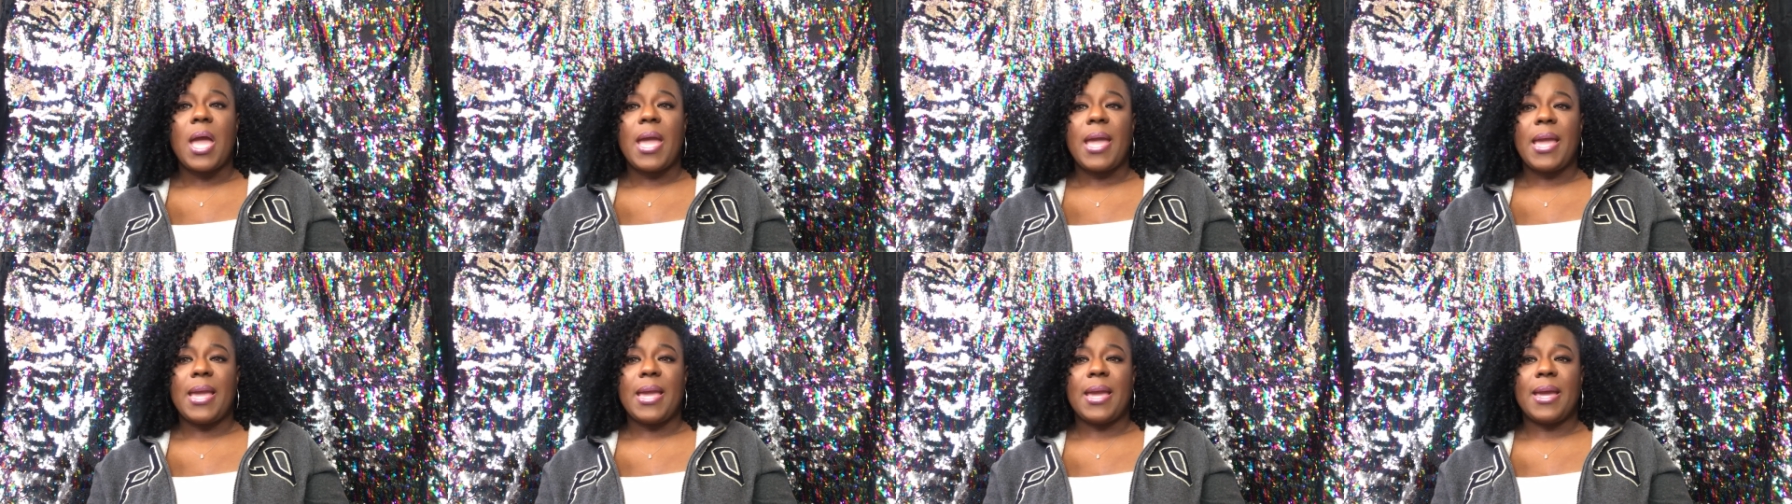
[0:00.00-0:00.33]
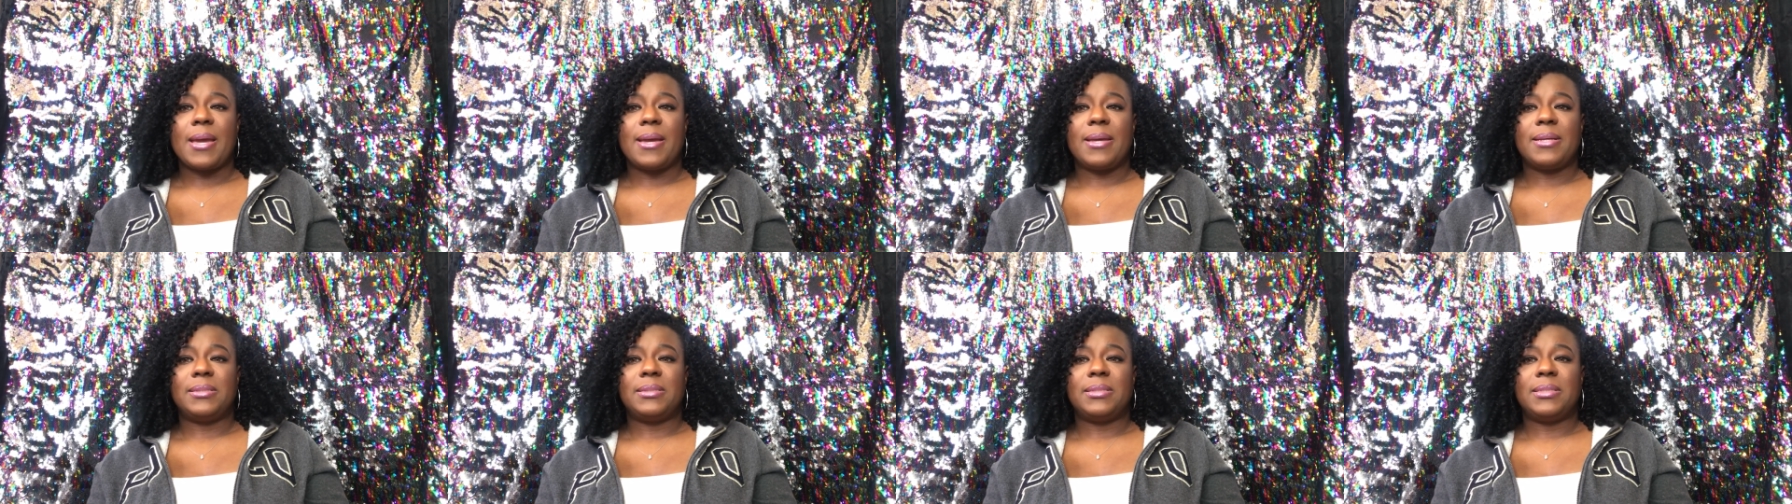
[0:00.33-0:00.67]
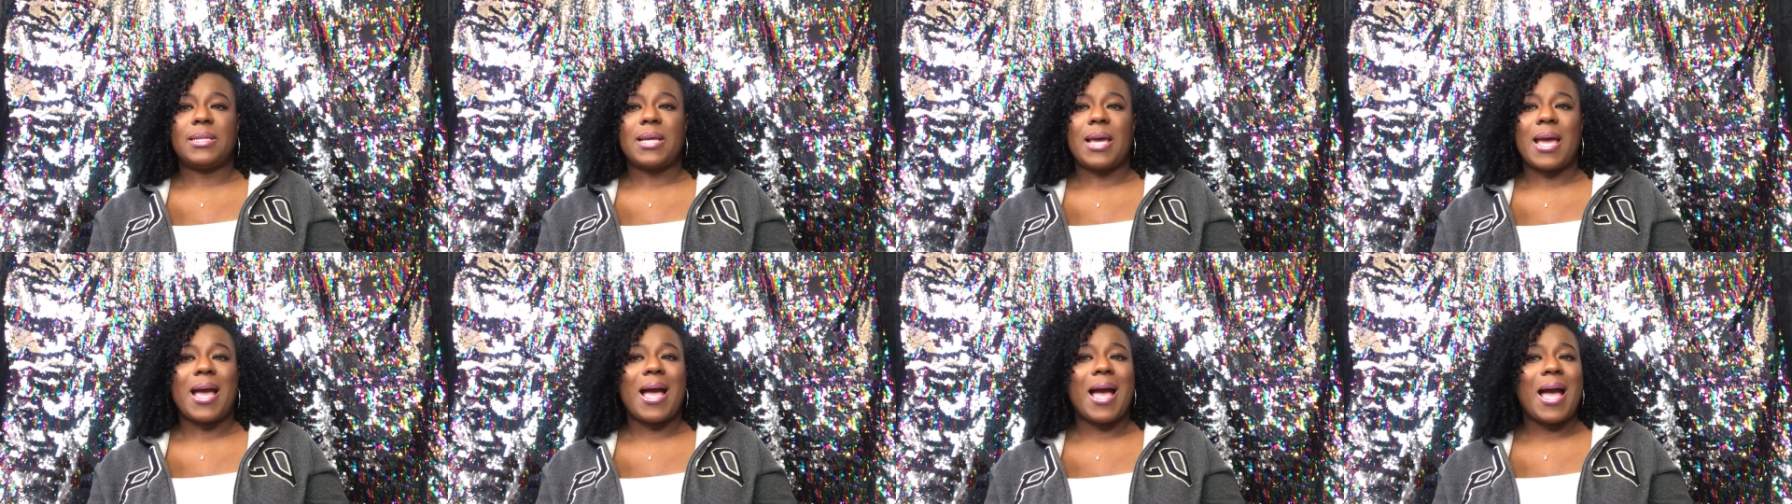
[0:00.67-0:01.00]

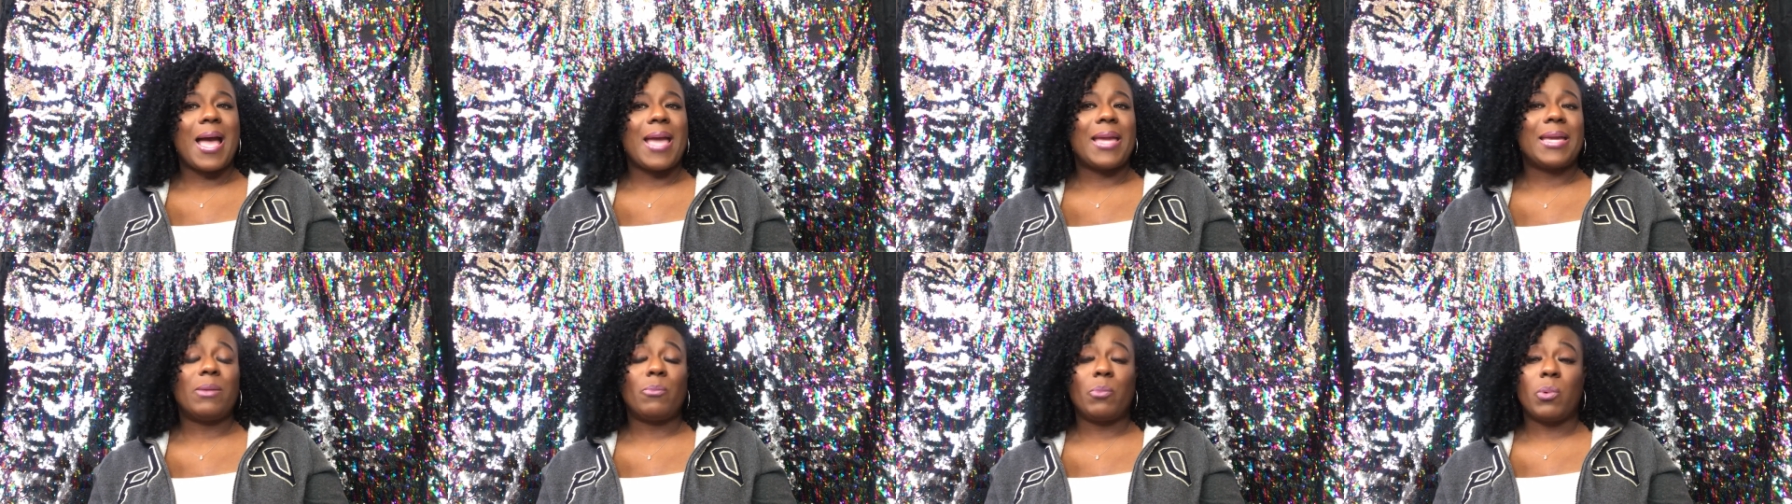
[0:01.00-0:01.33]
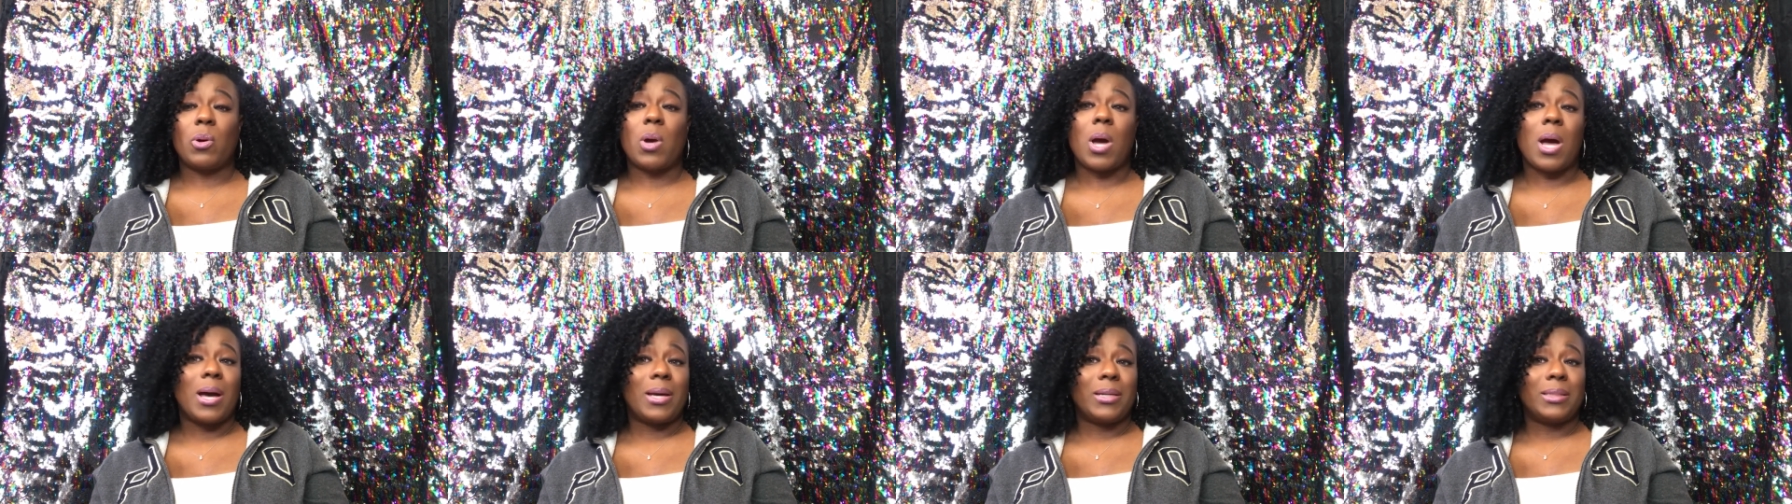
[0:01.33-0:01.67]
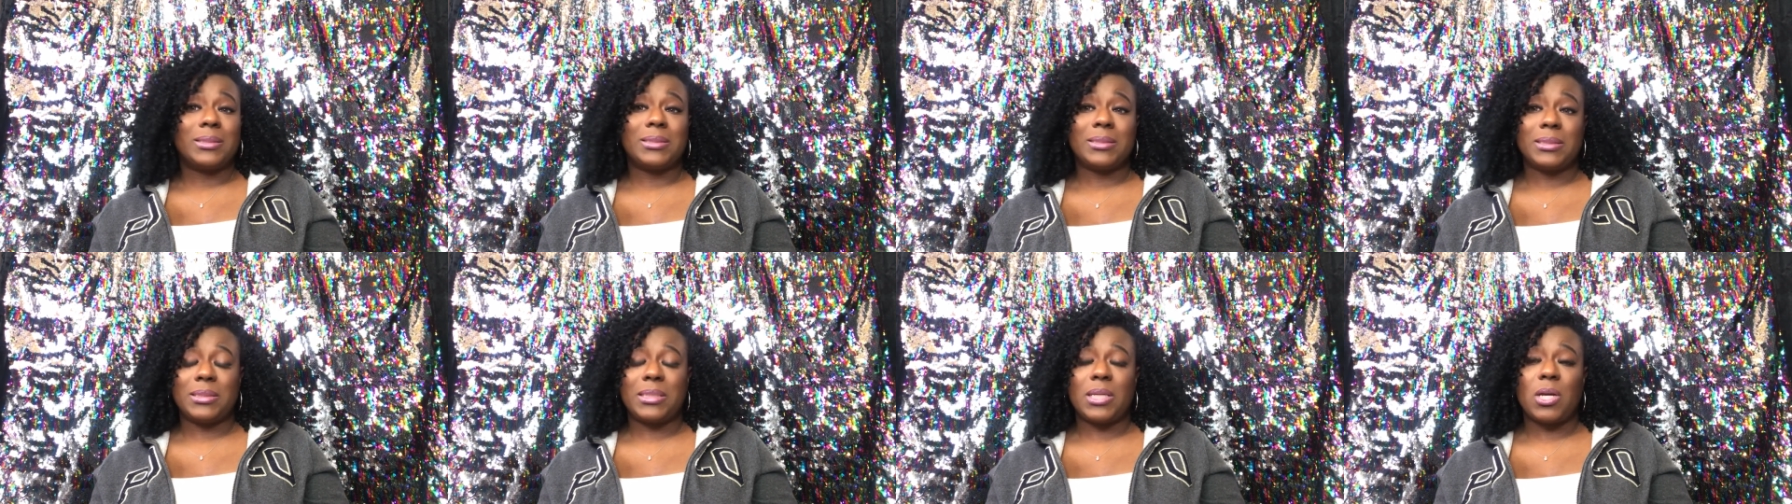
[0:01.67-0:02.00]
and I will honestly